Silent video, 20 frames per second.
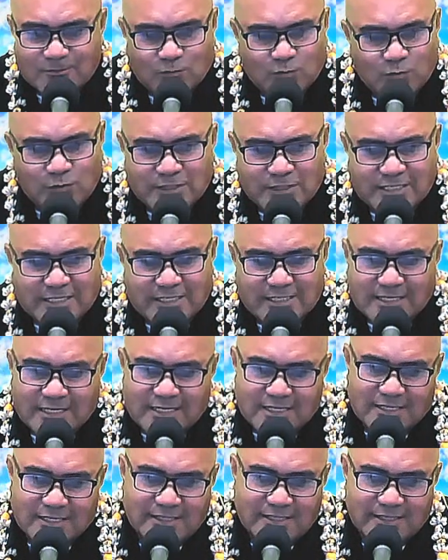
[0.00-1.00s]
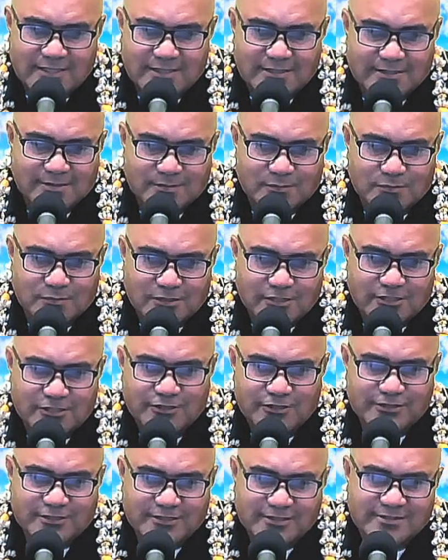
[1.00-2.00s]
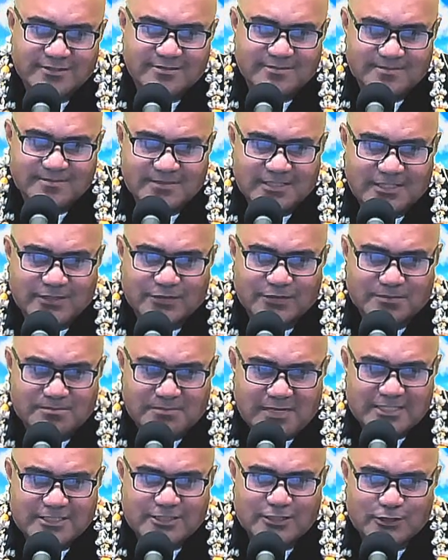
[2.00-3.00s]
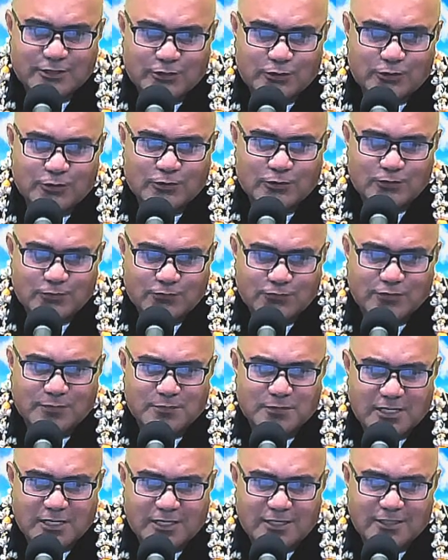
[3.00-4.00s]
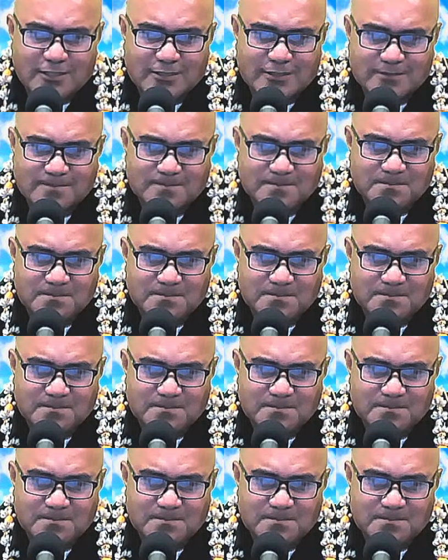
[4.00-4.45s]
we cannot hear the word or the message from God.